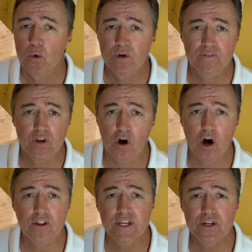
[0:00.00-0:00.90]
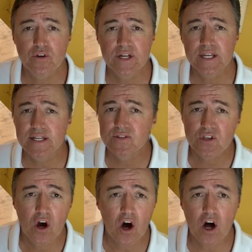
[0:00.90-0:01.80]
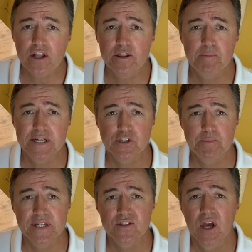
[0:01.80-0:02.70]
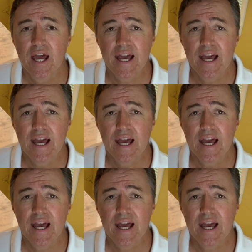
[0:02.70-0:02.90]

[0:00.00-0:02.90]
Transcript: We'll give you all the ingredients, all of the measurements,